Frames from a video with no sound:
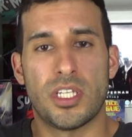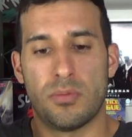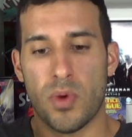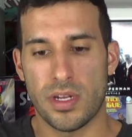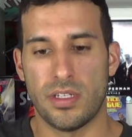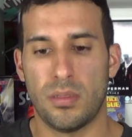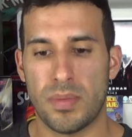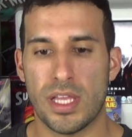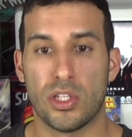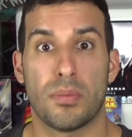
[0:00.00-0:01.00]
is written to
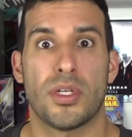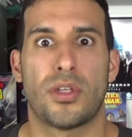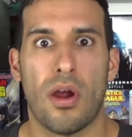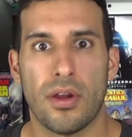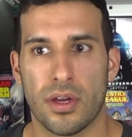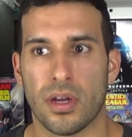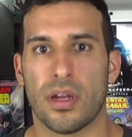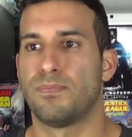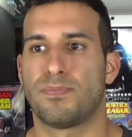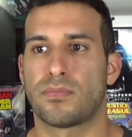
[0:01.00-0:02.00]
be a little bit darker,
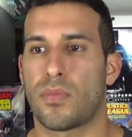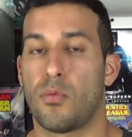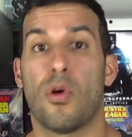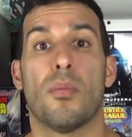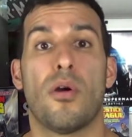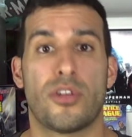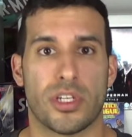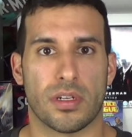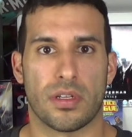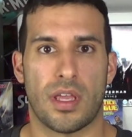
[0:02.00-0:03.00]
more
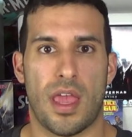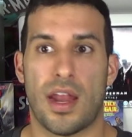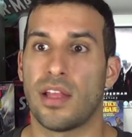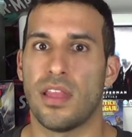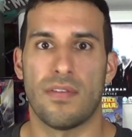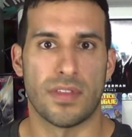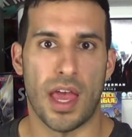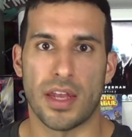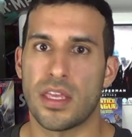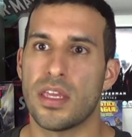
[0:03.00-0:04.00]
emotion. And I loved
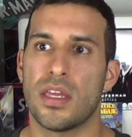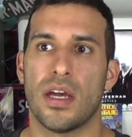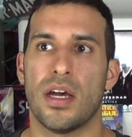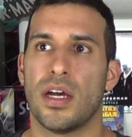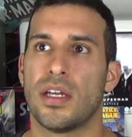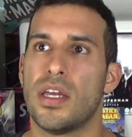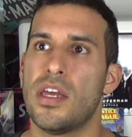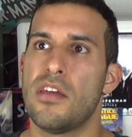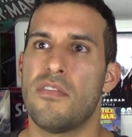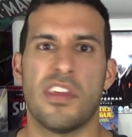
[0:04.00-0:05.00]
that. He
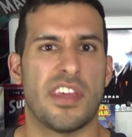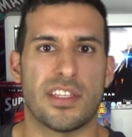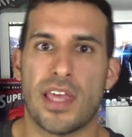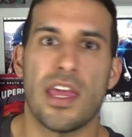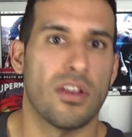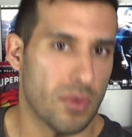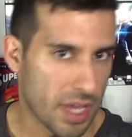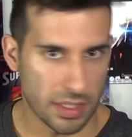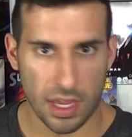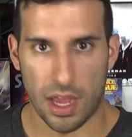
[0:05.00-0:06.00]
gets angry
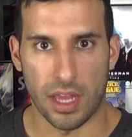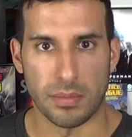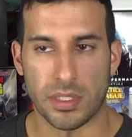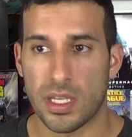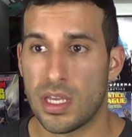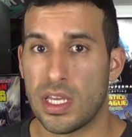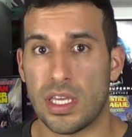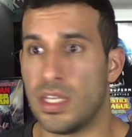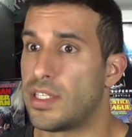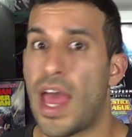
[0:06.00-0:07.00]
at times.
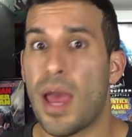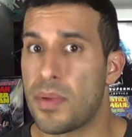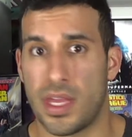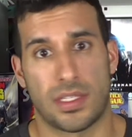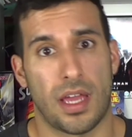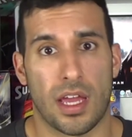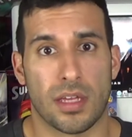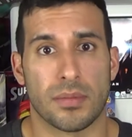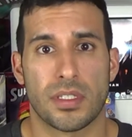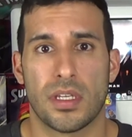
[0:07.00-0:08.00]
He's happy at
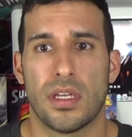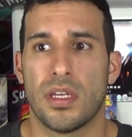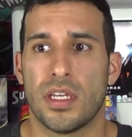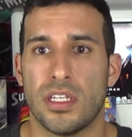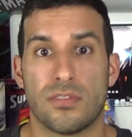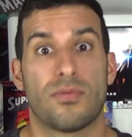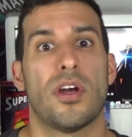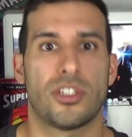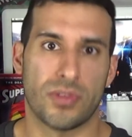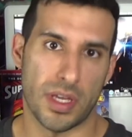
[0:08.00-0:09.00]
times. He's
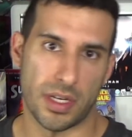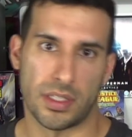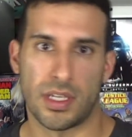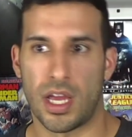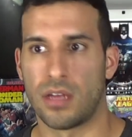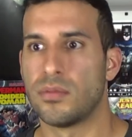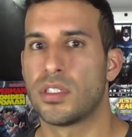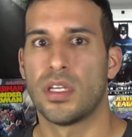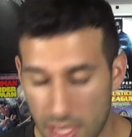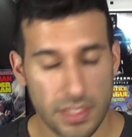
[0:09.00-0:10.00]
frustrated at times.
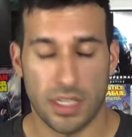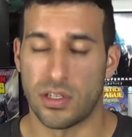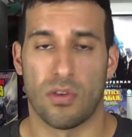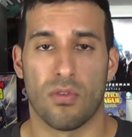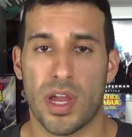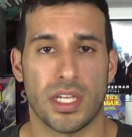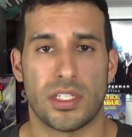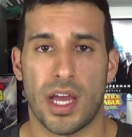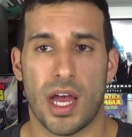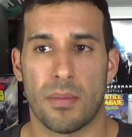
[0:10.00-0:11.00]
He does a great
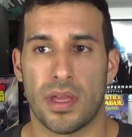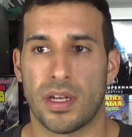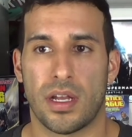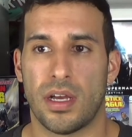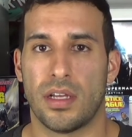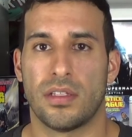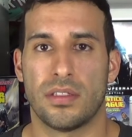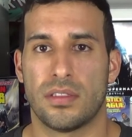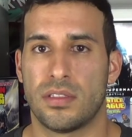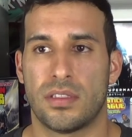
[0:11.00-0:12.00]
job, and
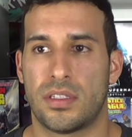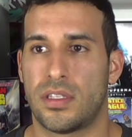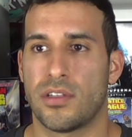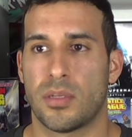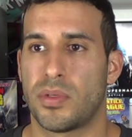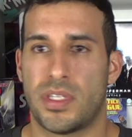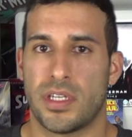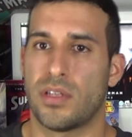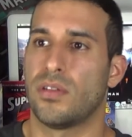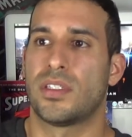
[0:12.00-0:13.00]
there's a
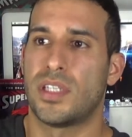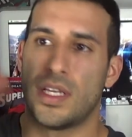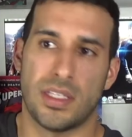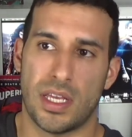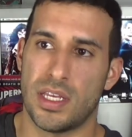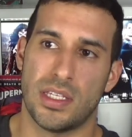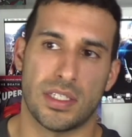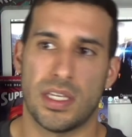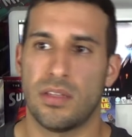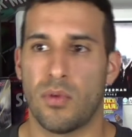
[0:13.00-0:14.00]
particular scene that he's
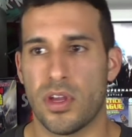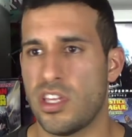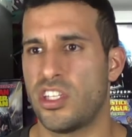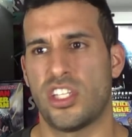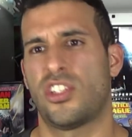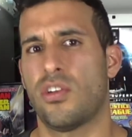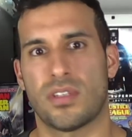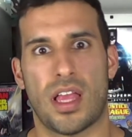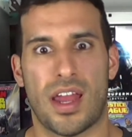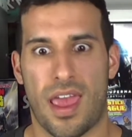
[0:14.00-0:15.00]
in where he just shows
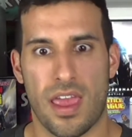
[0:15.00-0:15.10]
a lot of